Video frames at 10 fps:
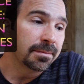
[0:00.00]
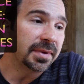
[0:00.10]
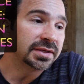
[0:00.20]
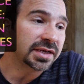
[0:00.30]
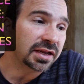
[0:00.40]

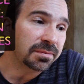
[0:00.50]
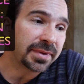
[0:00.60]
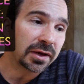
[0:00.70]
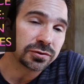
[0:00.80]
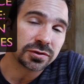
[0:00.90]
Maintaining
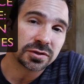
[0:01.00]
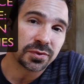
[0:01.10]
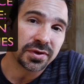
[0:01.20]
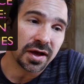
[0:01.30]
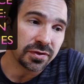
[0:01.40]
boundaries
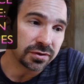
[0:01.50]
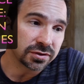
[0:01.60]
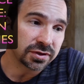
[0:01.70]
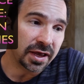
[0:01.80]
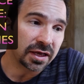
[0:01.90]
with
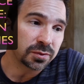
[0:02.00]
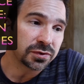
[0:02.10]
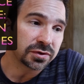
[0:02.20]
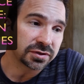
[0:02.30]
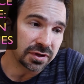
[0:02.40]
others and
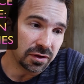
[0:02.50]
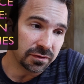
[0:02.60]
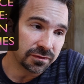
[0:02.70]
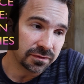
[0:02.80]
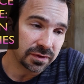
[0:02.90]
with
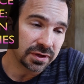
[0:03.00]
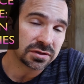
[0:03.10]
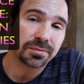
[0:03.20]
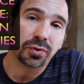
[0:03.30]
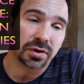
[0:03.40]
yourself
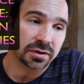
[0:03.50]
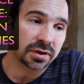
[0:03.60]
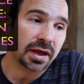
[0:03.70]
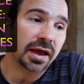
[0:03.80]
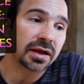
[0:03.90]
is
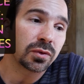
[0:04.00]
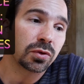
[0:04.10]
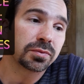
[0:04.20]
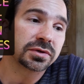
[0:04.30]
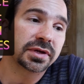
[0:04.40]
important and it
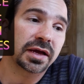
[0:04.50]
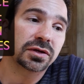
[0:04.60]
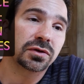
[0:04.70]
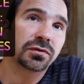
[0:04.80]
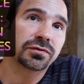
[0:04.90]
will
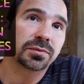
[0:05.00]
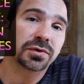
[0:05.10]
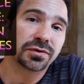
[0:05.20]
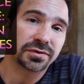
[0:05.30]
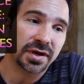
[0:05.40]
protect you from
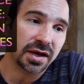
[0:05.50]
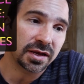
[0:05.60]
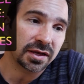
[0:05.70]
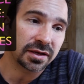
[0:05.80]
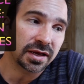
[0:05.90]

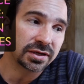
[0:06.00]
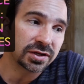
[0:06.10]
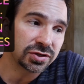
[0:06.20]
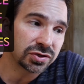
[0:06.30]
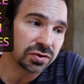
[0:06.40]
creating
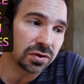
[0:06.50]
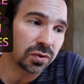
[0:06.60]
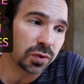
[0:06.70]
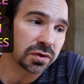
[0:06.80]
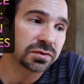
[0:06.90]

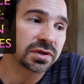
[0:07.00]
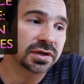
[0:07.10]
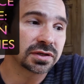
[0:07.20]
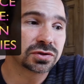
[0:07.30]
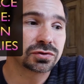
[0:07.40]
additional work
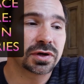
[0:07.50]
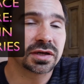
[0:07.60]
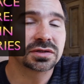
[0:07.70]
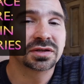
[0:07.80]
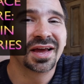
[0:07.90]
related
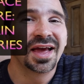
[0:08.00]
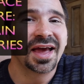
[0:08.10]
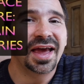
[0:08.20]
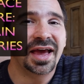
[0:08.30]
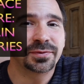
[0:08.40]
stress
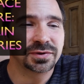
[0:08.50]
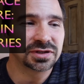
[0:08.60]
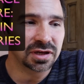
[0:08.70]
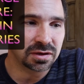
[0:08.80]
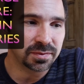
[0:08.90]
and
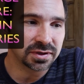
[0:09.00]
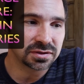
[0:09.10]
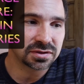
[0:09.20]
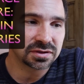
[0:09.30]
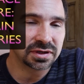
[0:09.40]

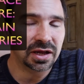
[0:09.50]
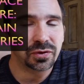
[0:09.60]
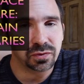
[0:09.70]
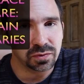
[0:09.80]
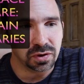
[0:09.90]
resentments
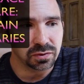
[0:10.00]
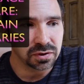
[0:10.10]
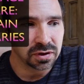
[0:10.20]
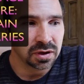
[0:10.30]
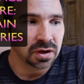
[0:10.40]
down the
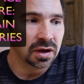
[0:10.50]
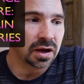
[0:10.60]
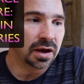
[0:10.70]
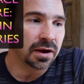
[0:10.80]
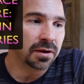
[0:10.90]
road,
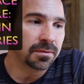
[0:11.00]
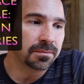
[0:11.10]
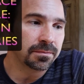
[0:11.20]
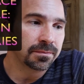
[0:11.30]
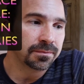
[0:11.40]

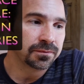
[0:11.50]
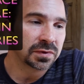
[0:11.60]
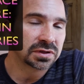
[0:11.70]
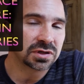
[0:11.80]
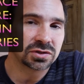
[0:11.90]
um,
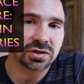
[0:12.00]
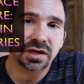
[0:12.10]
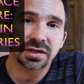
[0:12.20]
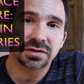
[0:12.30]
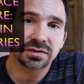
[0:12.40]
such
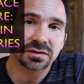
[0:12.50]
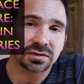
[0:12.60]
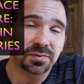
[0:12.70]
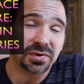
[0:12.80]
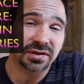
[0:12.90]
as
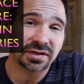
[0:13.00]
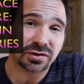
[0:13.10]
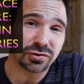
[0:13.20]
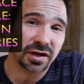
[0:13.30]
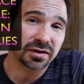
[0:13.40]
some things
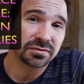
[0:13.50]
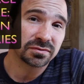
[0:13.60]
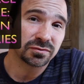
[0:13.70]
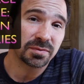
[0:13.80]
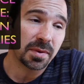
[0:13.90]
I try and
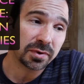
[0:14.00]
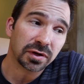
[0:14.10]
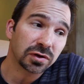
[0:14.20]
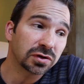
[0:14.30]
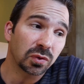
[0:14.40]
remember.
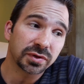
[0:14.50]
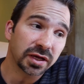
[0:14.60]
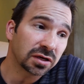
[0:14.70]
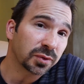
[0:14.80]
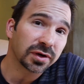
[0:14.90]
You know, don't
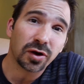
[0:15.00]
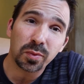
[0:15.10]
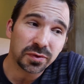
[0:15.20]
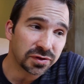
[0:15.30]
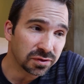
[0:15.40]
take your work
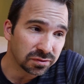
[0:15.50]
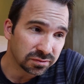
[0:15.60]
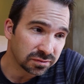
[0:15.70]
home with you